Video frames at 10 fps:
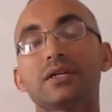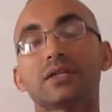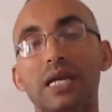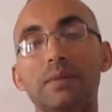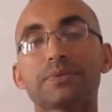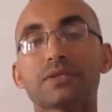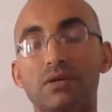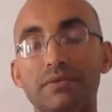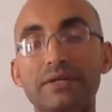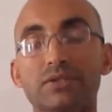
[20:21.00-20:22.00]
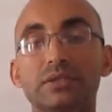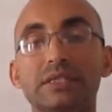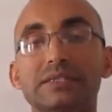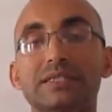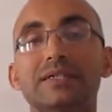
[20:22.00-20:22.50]
collapse, all right, to
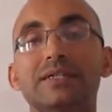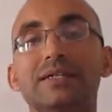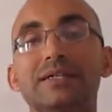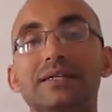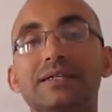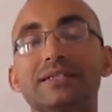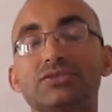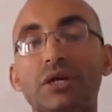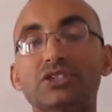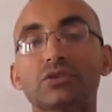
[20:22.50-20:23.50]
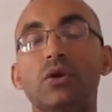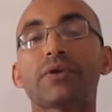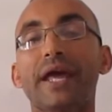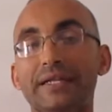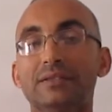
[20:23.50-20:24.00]
his destruction
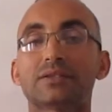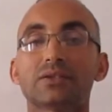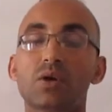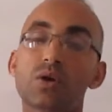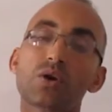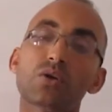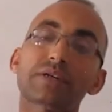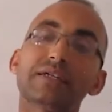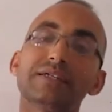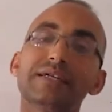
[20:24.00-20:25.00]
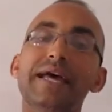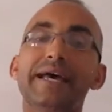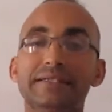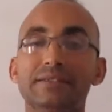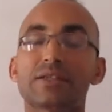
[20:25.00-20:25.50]
or
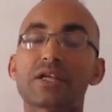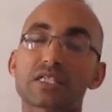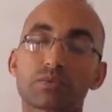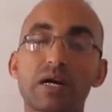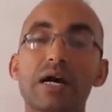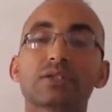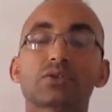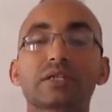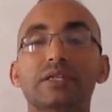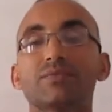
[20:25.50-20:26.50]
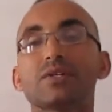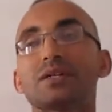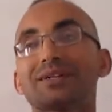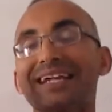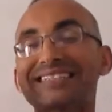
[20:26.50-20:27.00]
end. That's why,
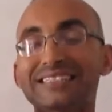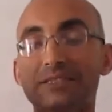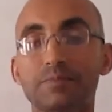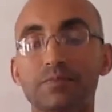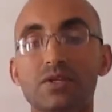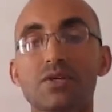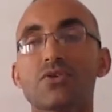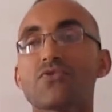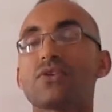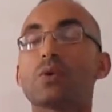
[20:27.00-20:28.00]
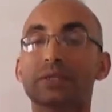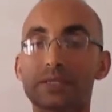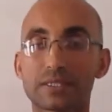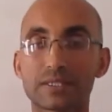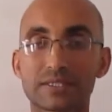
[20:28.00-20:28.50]
classicism
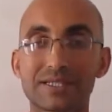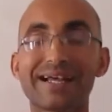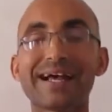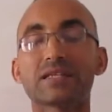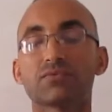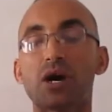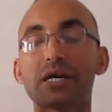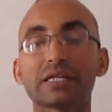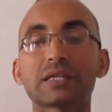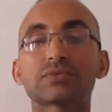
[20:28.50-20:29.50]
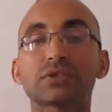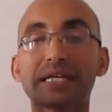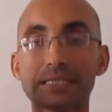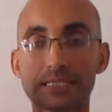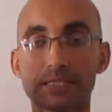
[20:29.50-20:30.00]
focuses and
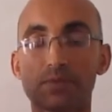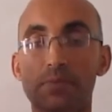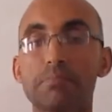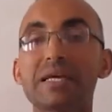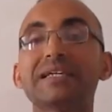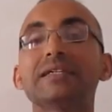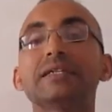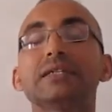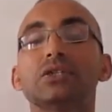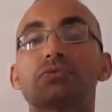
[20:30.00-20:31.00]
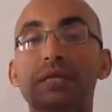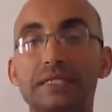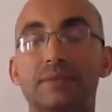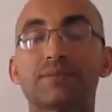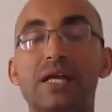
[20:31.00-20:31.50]
advocates mainly
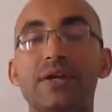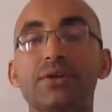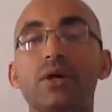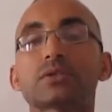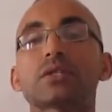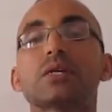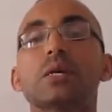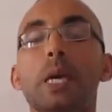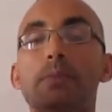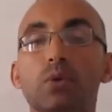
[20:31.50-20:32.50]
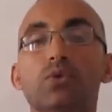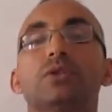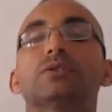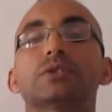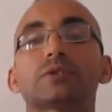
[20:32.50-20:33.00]
reason and not
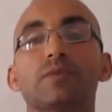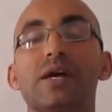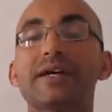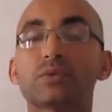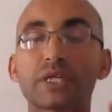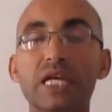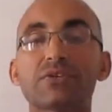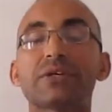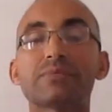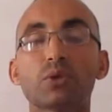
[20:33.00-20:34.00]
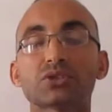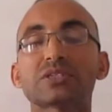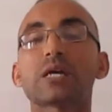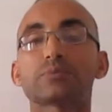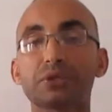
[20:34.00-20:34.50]
emotions. And whenever emotions
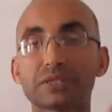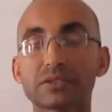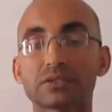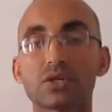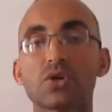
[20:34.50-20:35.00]
are present,